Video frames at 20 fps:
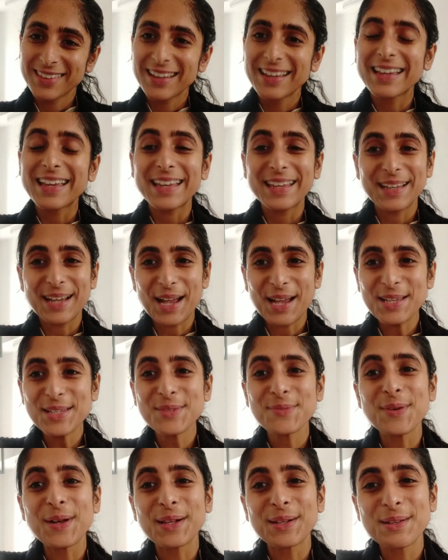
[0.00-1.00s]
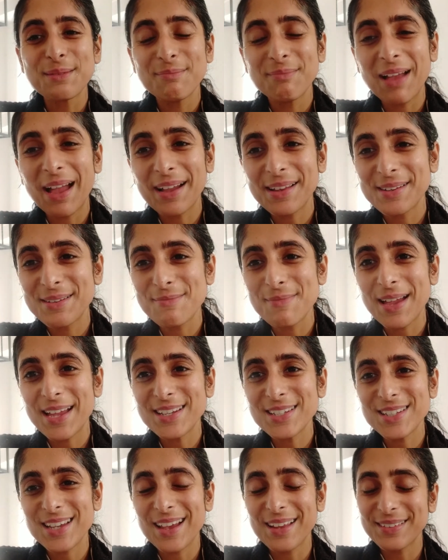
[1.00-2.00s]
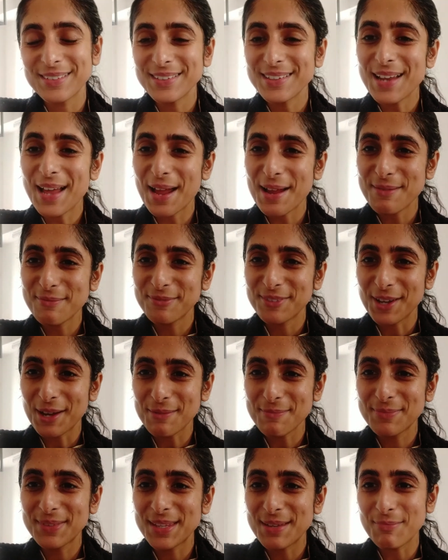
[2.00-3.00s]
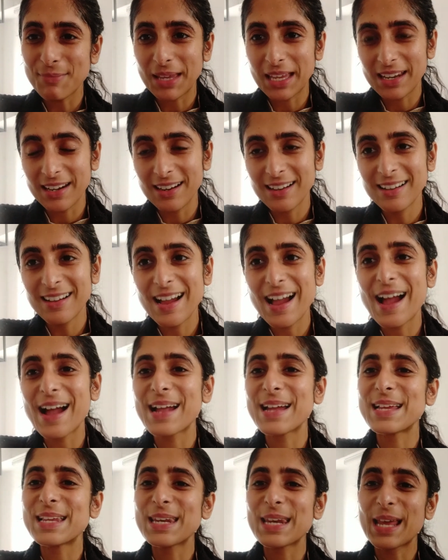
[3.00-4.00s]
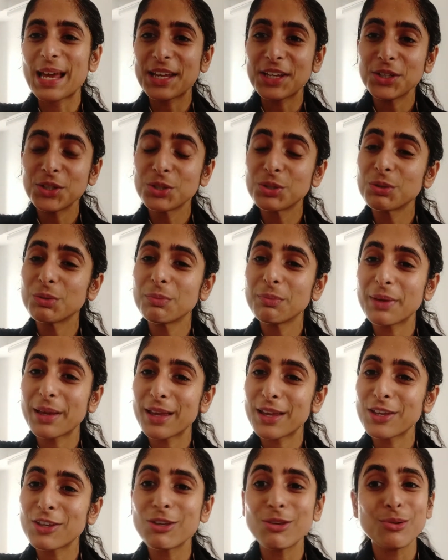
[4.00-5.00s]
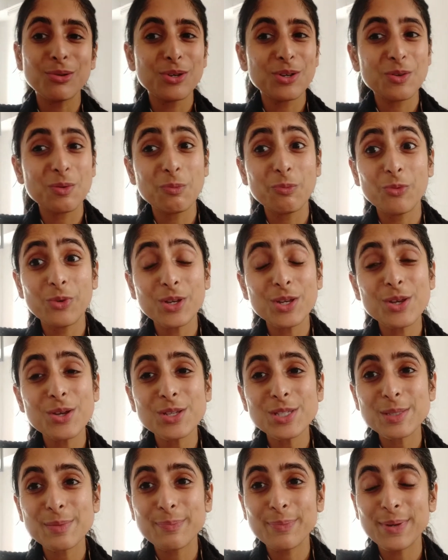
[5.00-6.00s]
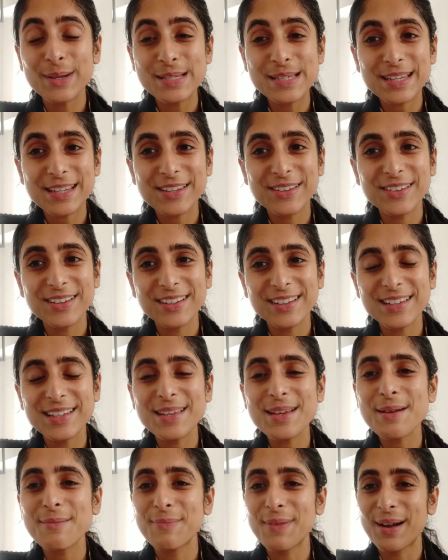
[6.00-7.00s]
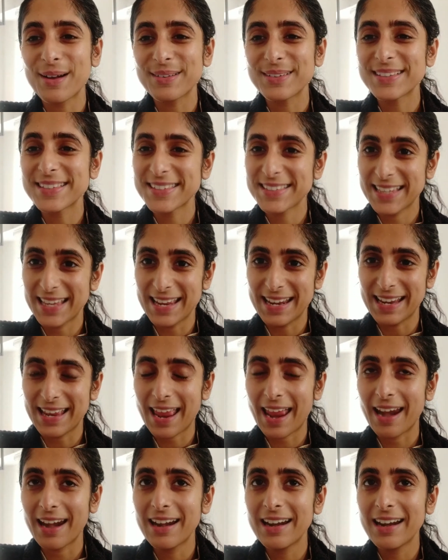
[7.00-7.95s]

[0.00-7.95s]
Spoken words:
Hey guys, welcome back to my channel. I'm Vyapti Mehra. I like to make YouTube videos particularly about skincare.